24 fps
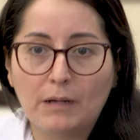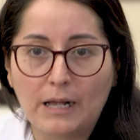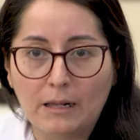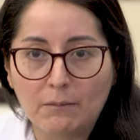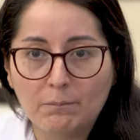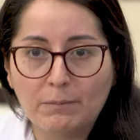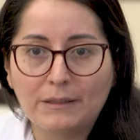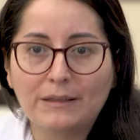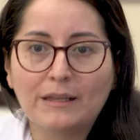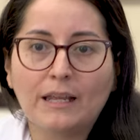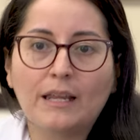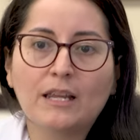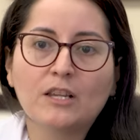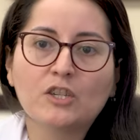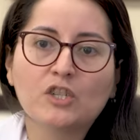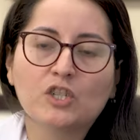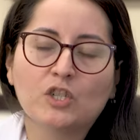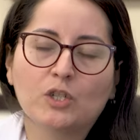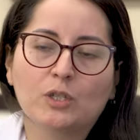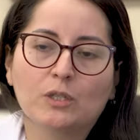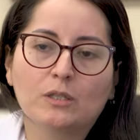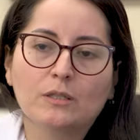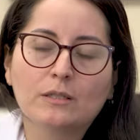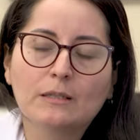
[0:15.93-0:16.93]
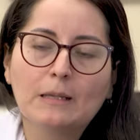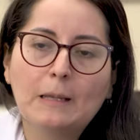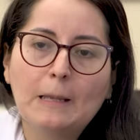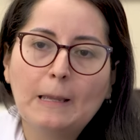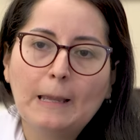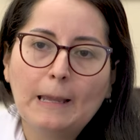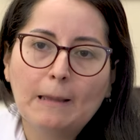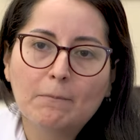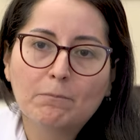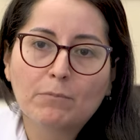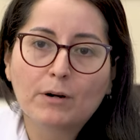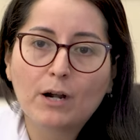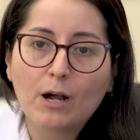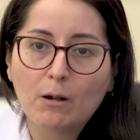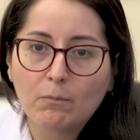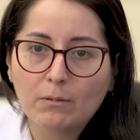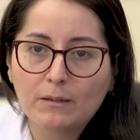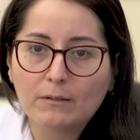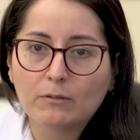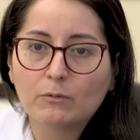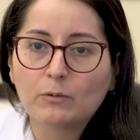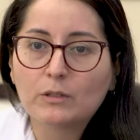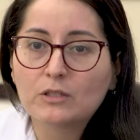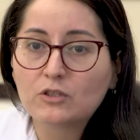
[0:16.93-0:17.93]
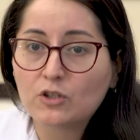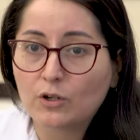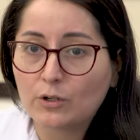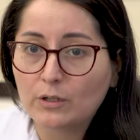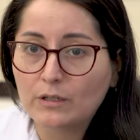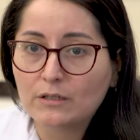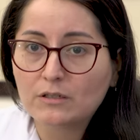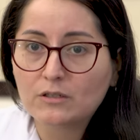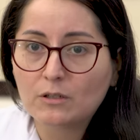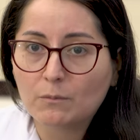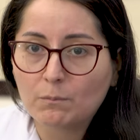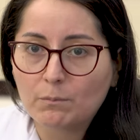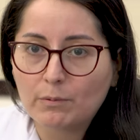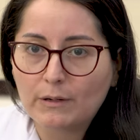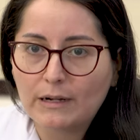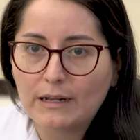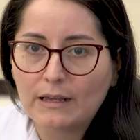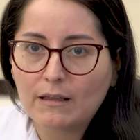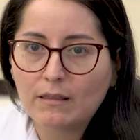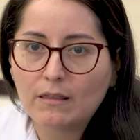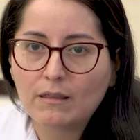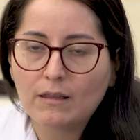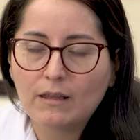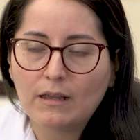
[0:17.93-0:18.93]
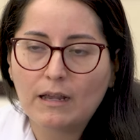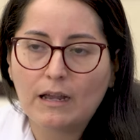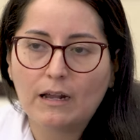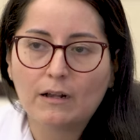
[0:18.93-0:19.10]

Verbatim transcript: palpitations, problems with shortness of breath,